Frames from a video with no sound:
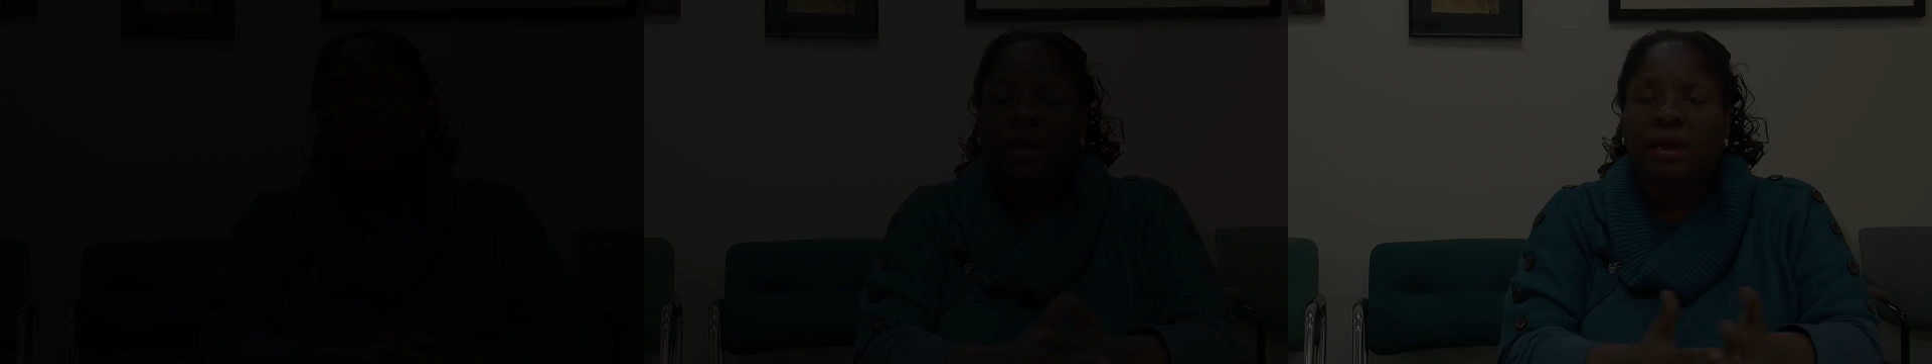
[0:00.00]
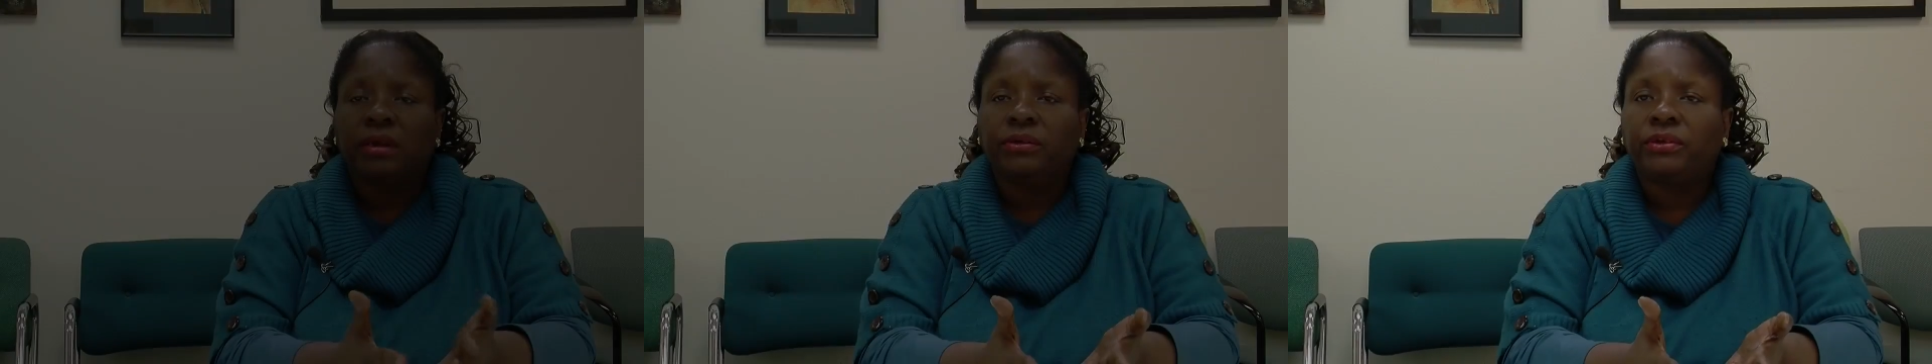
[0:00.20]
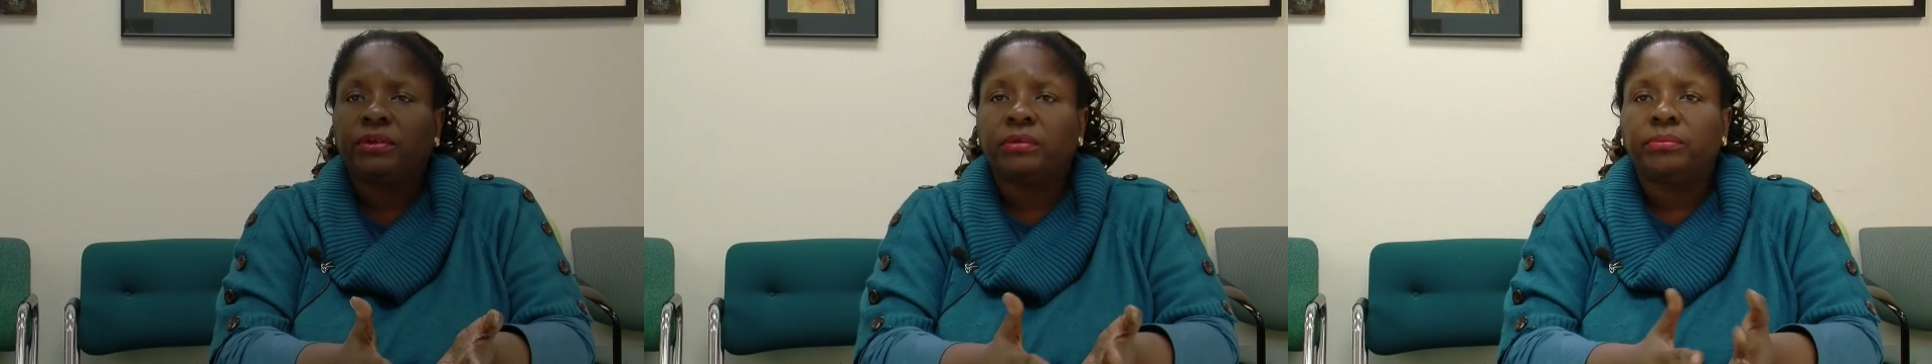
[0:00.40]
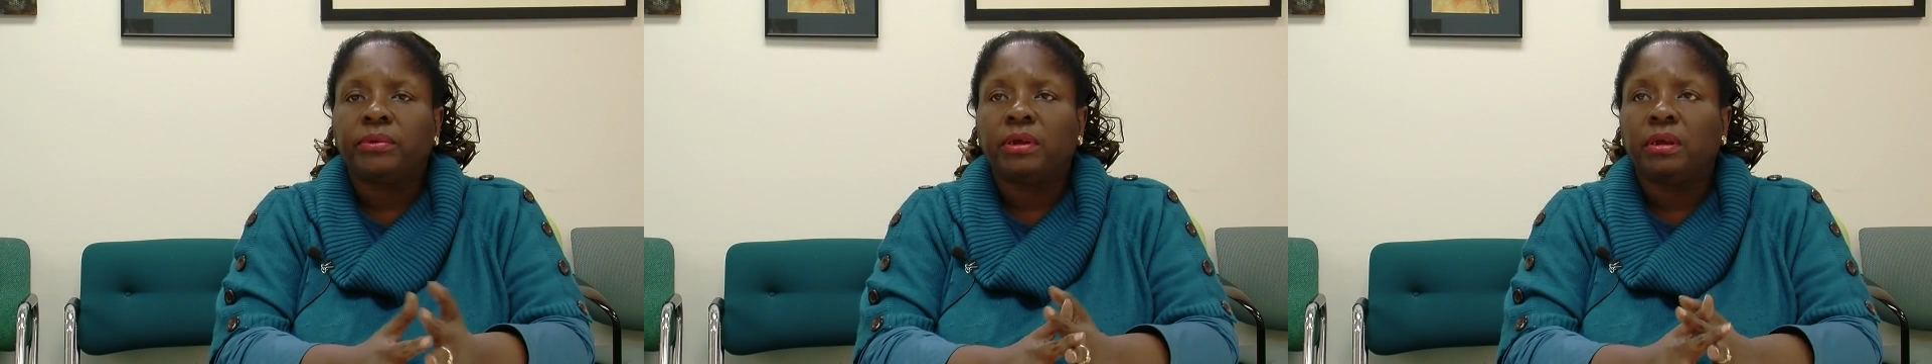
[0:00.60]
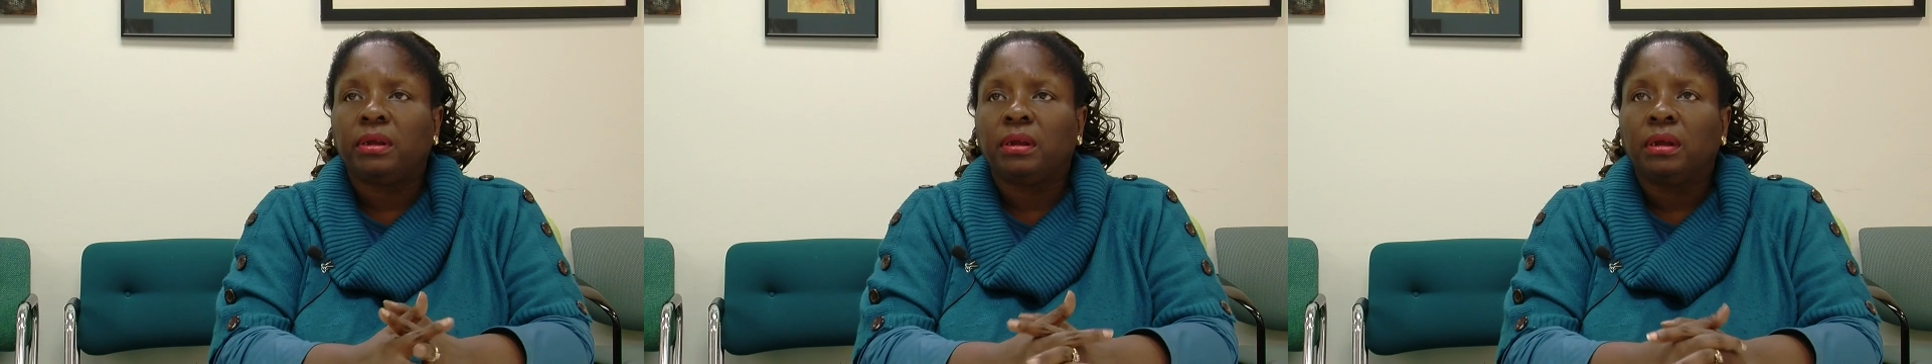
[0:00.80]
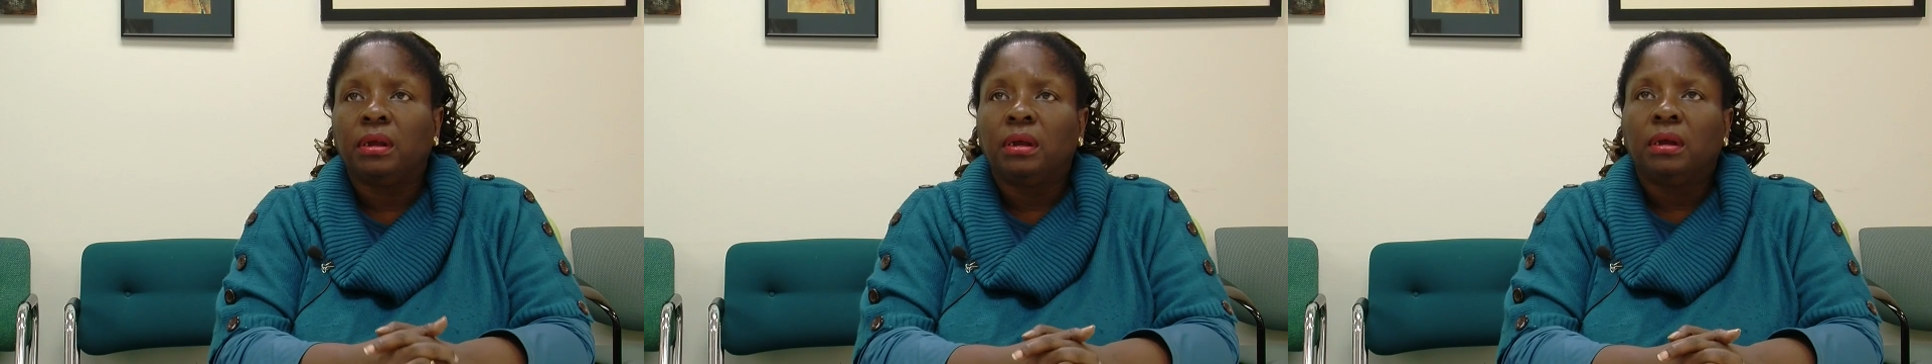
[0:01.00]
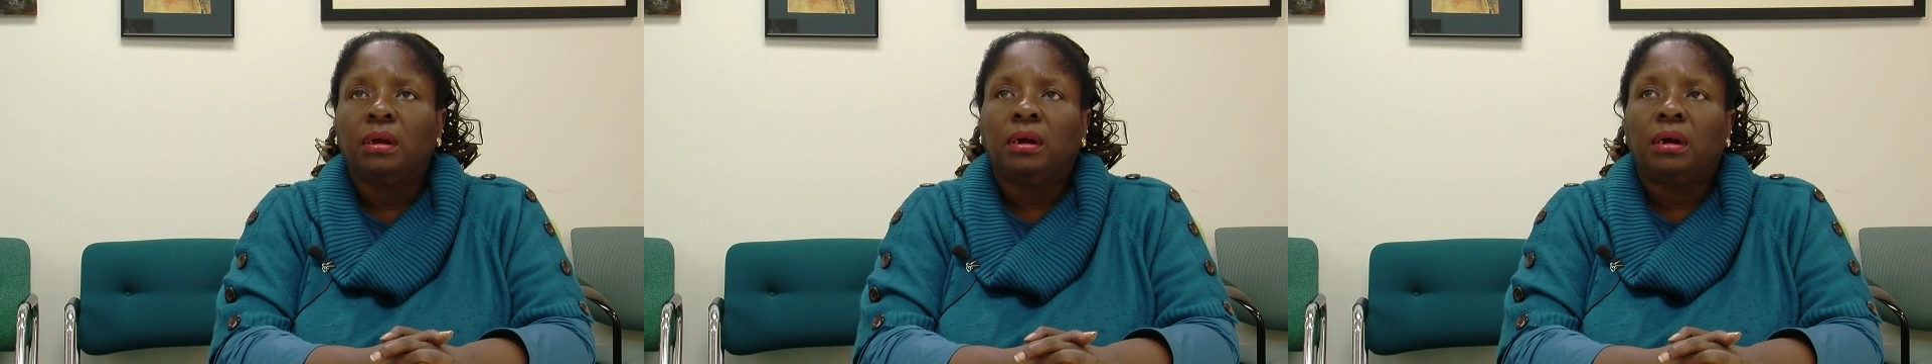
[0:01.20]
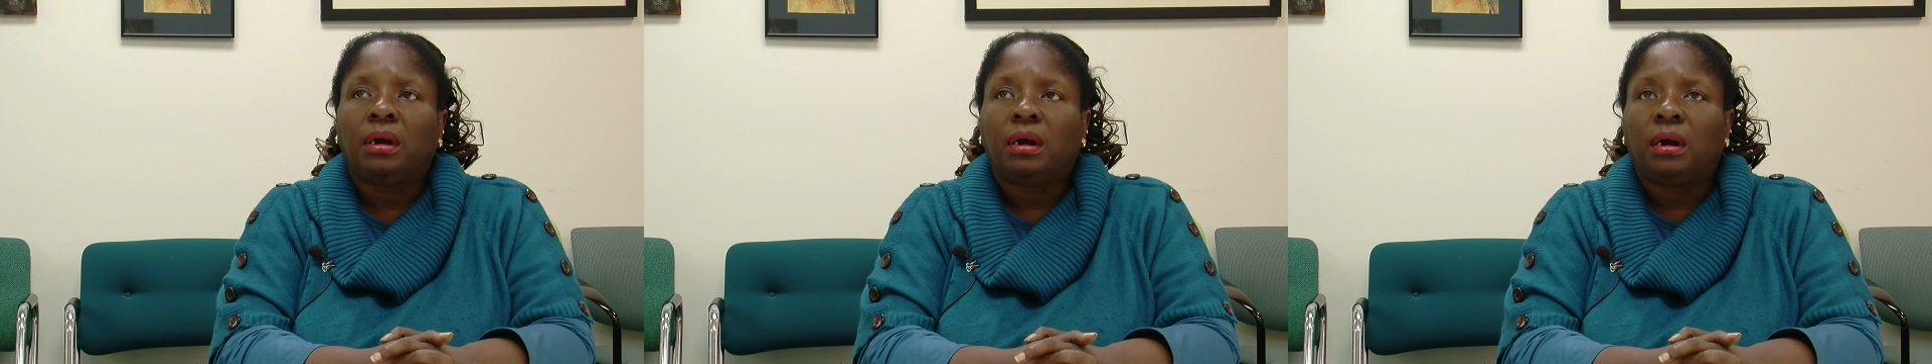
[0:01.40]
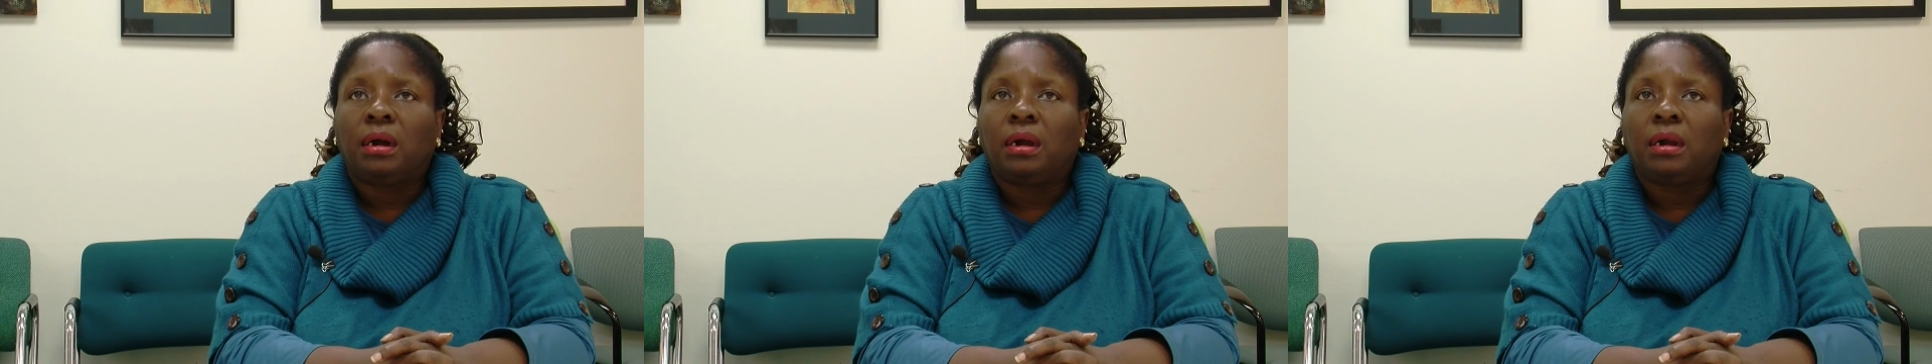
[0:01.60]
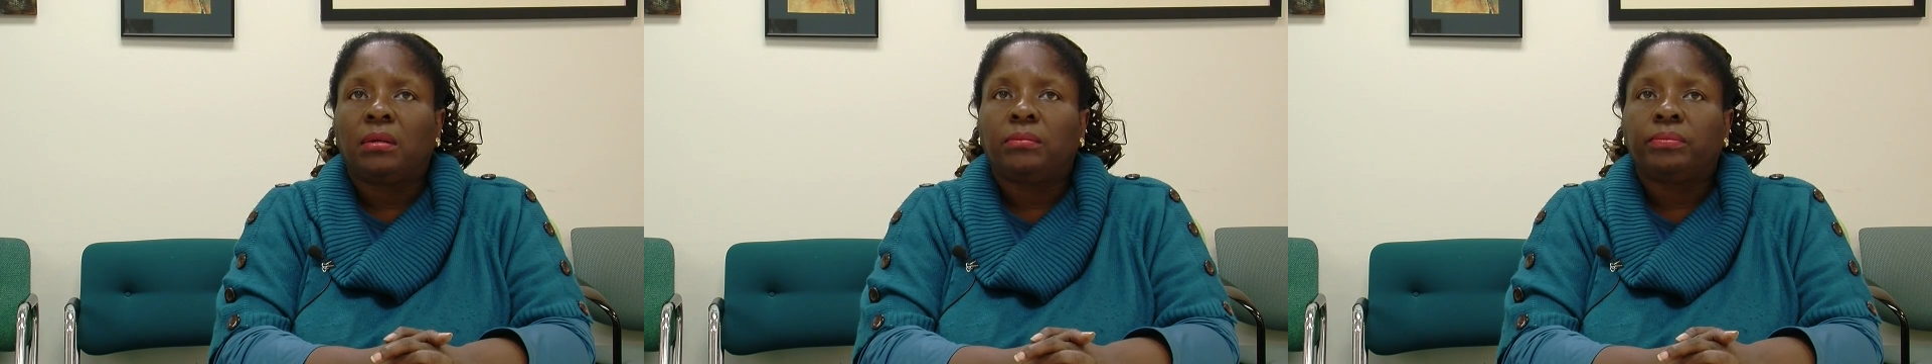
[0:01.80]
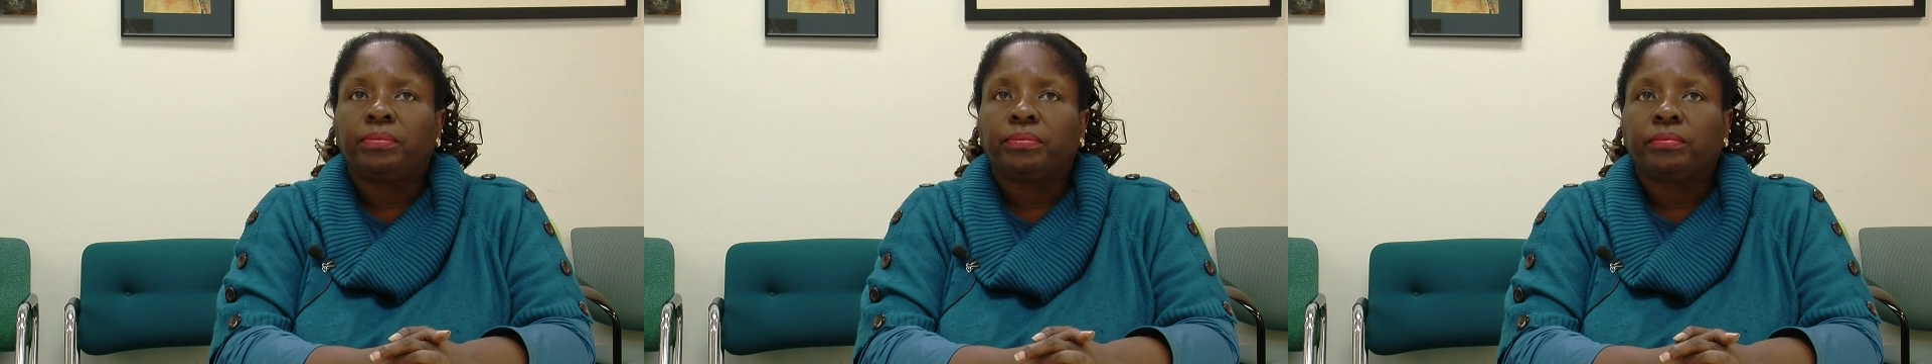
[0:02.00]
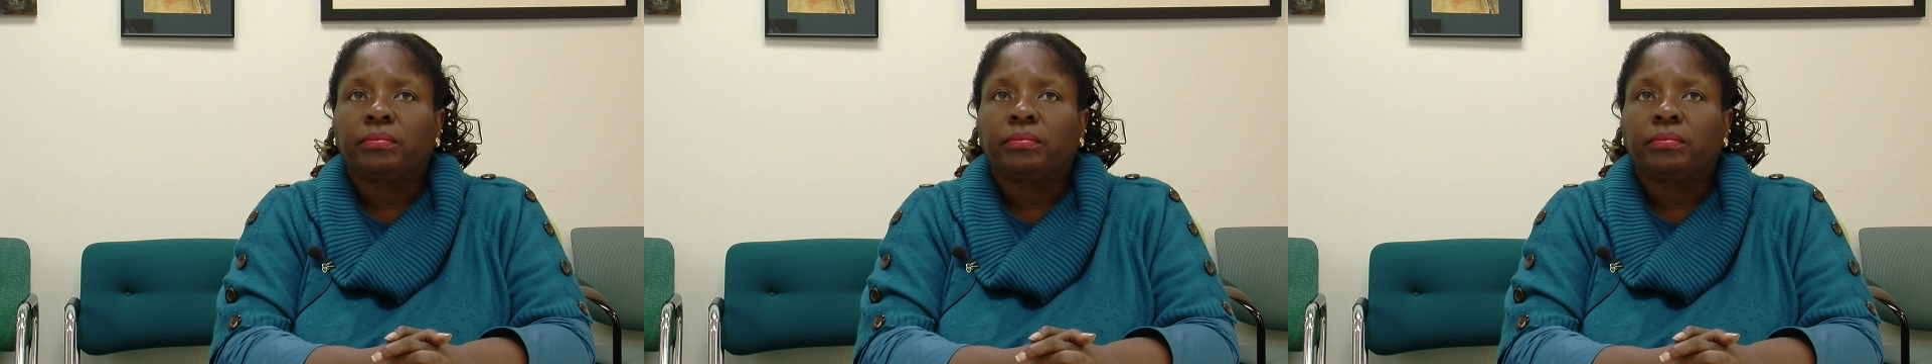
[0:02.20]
I used to be in